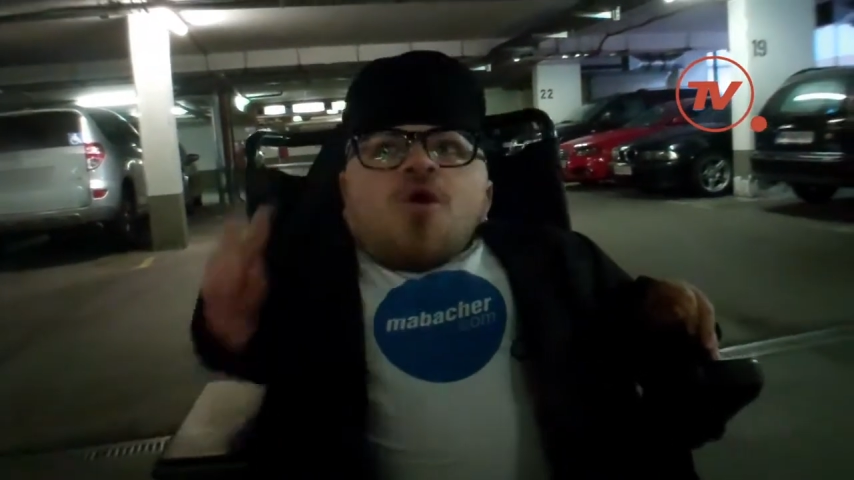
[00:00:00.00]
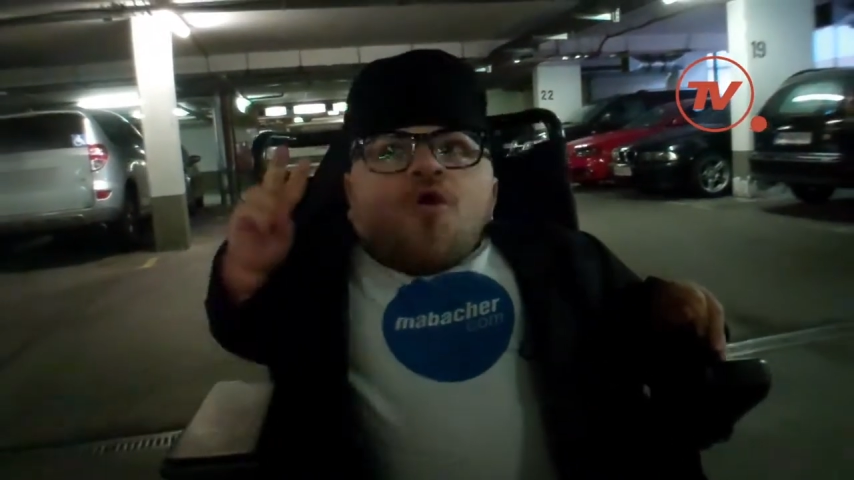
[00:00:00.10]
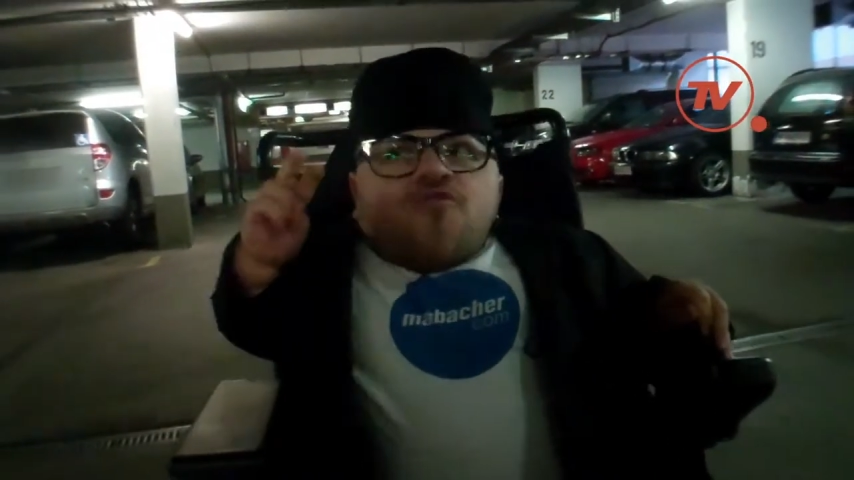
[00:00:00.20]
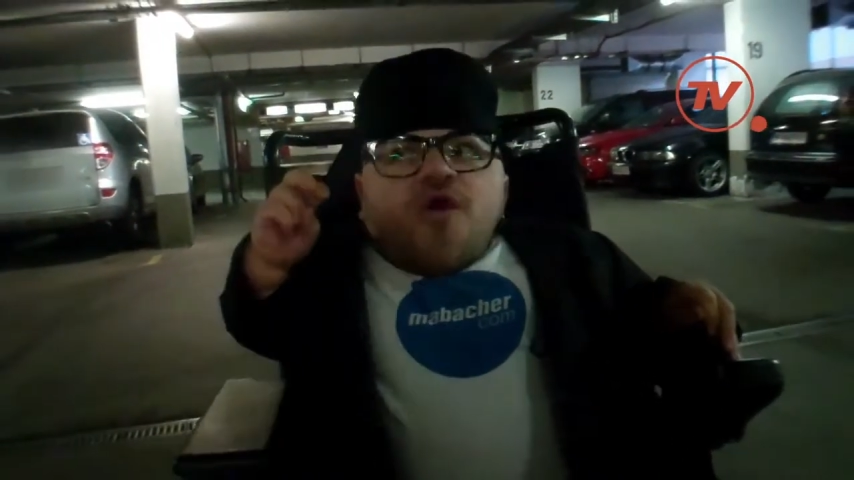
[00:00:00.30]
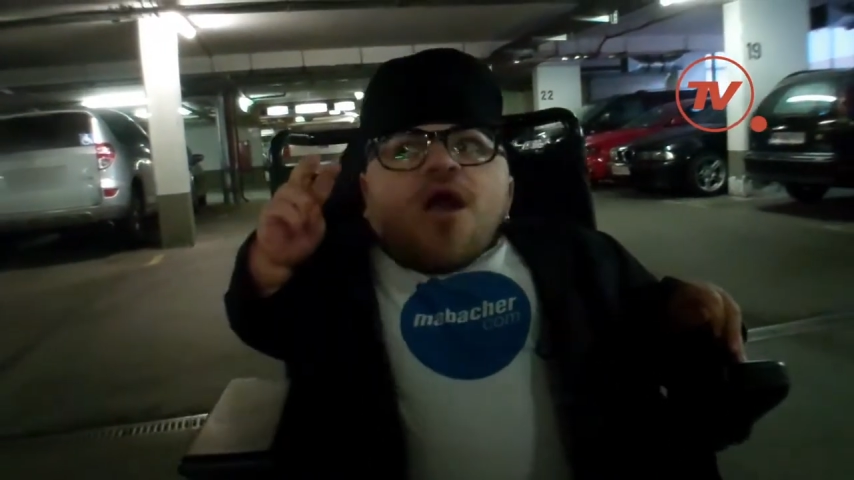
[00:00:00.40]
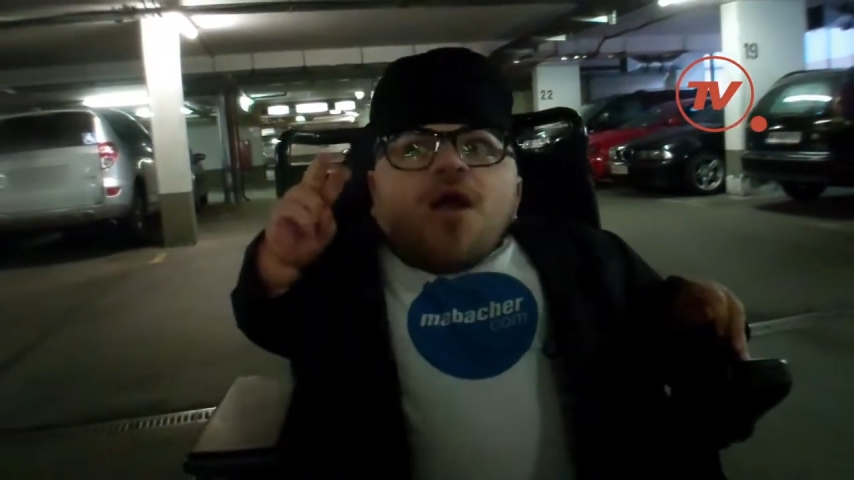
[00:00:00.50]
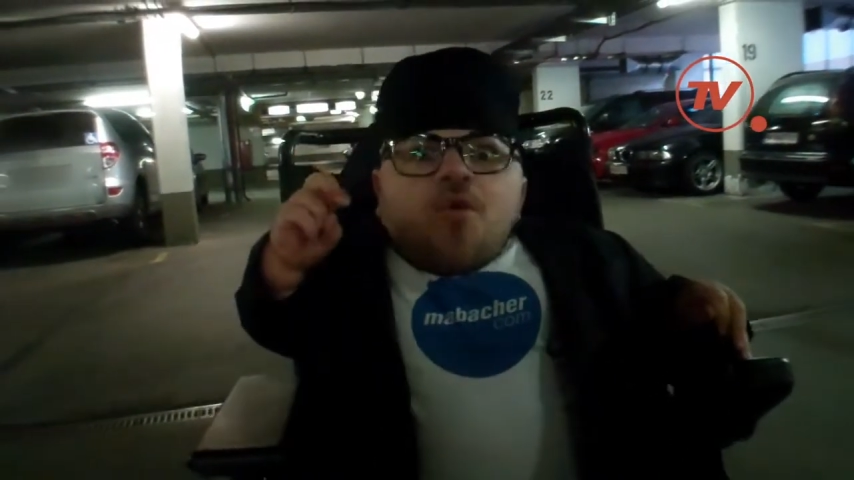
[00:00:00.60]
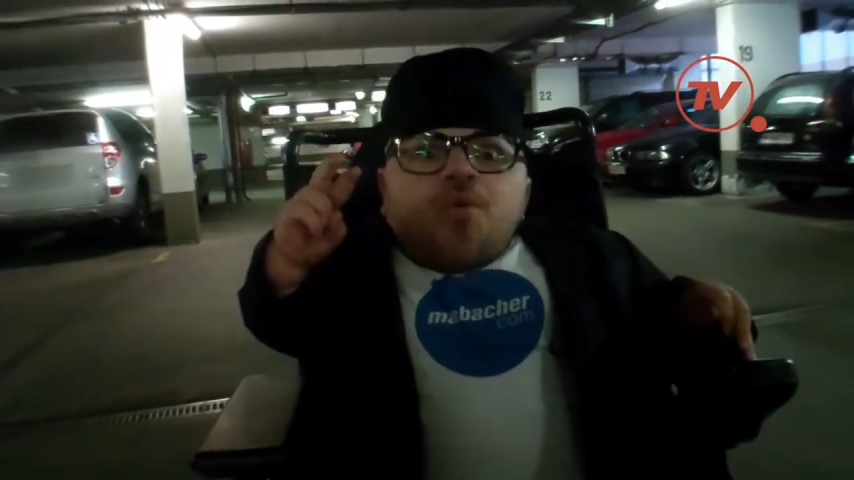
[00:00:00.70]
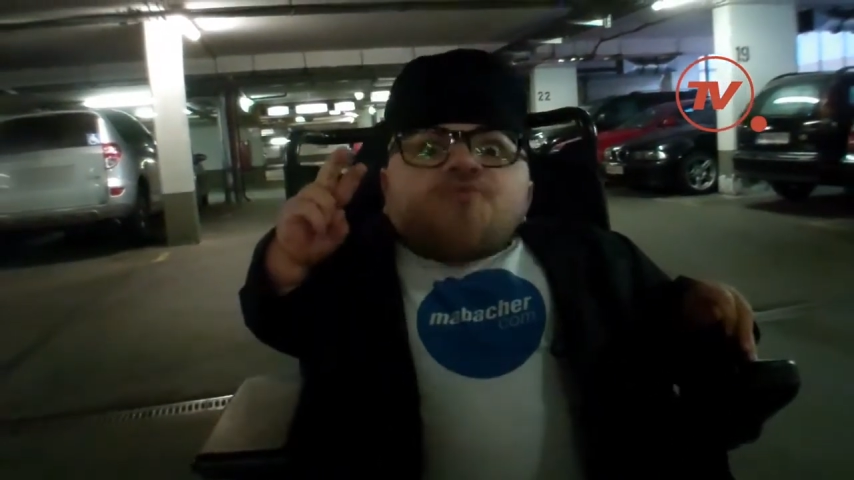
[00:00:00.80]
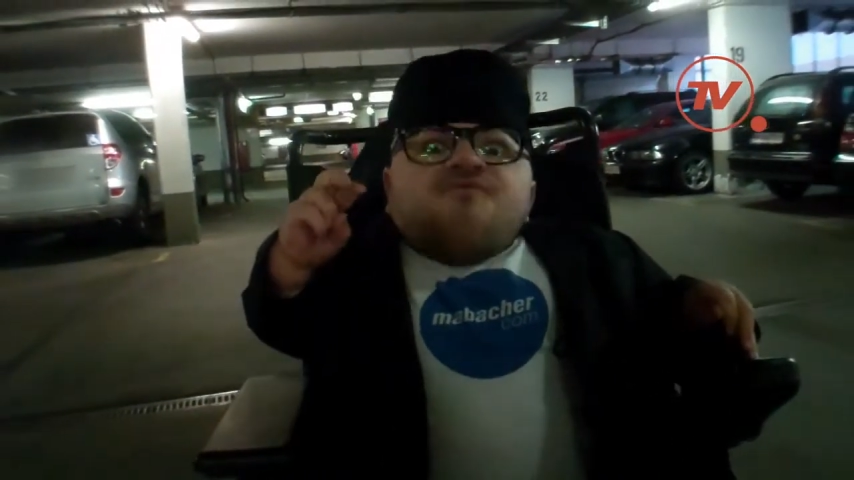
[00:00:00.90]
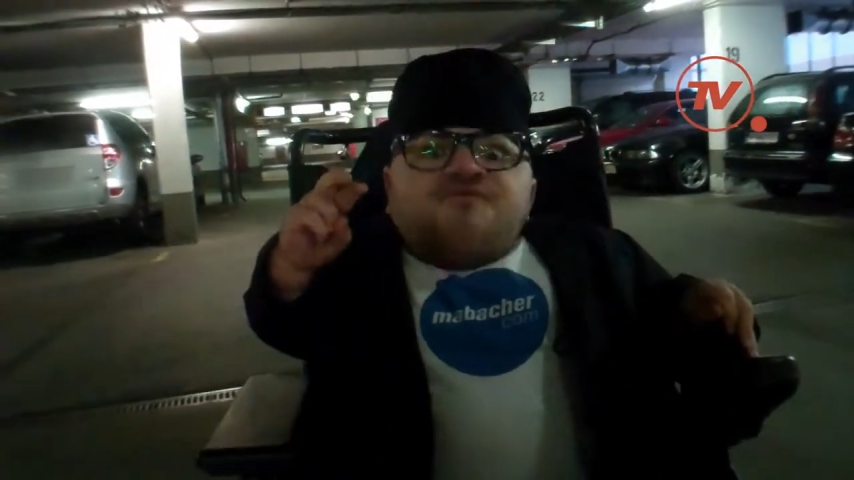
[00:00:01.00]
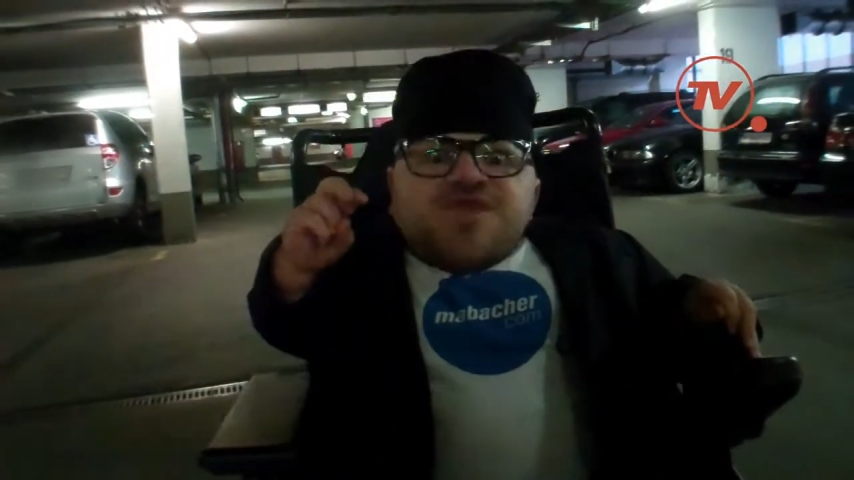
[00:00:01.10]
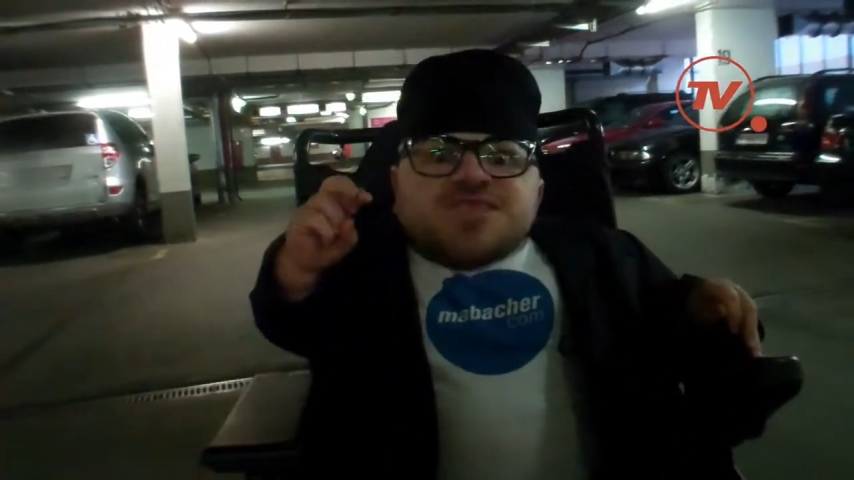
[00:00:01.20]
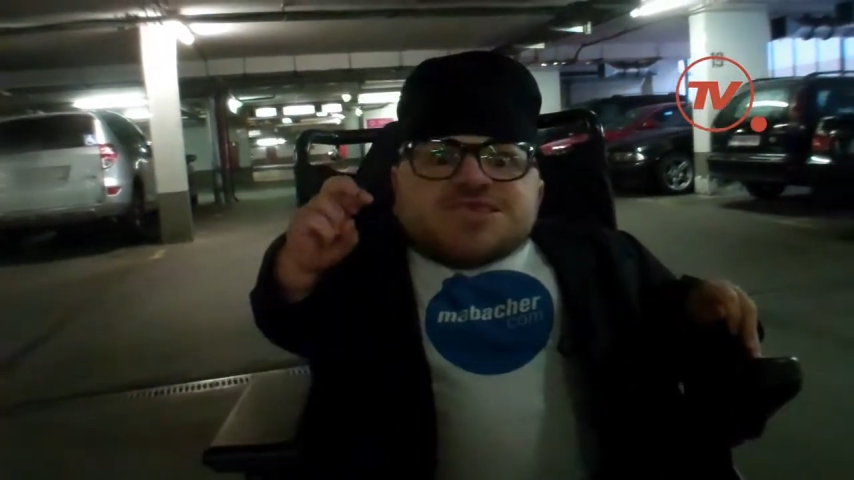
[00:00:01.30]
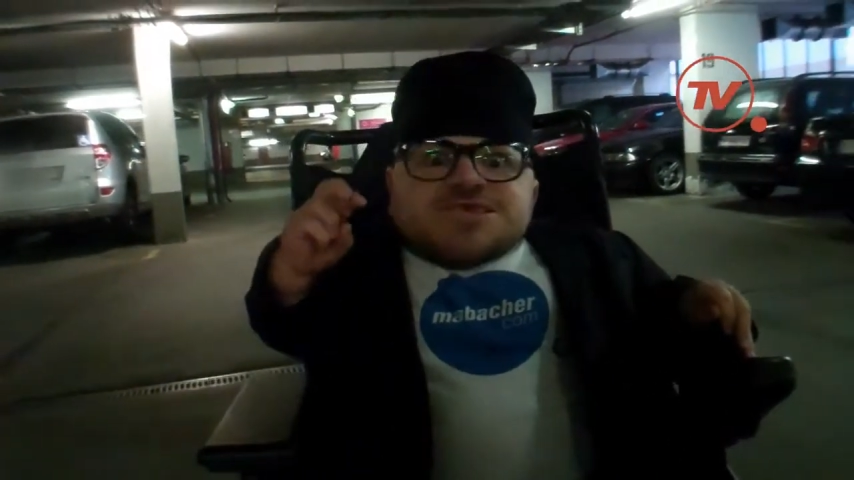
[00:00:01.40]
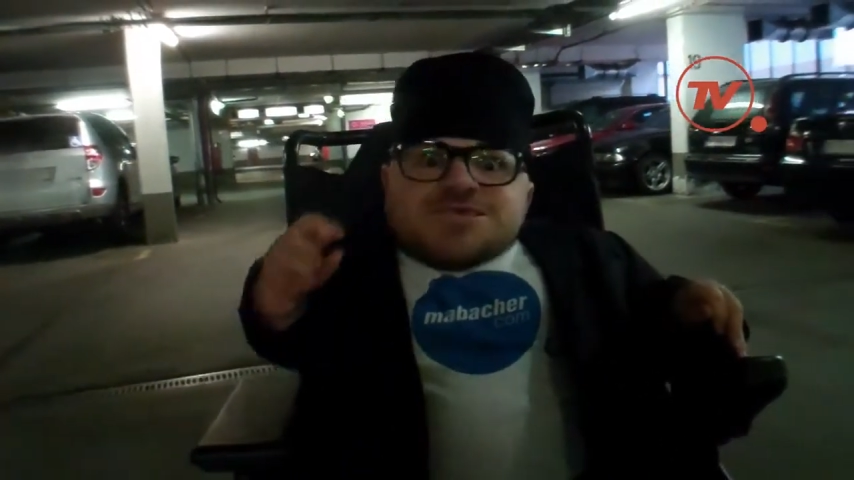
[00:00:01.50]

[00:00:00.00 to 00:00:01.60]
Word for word: on our feet.